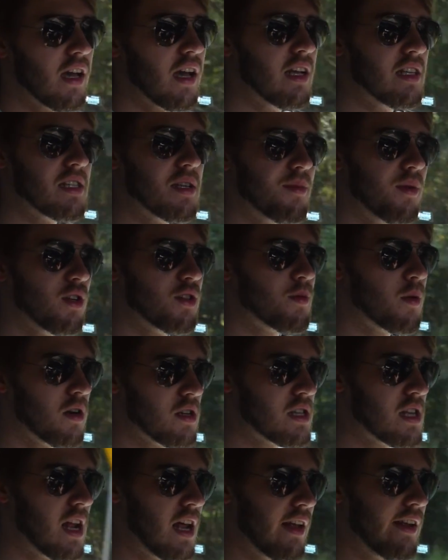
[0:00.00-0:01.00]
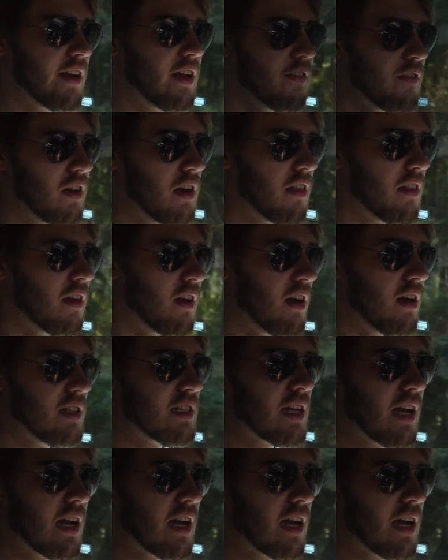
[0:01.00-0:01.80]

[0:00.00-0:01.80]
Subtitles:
has the most personality of anything else.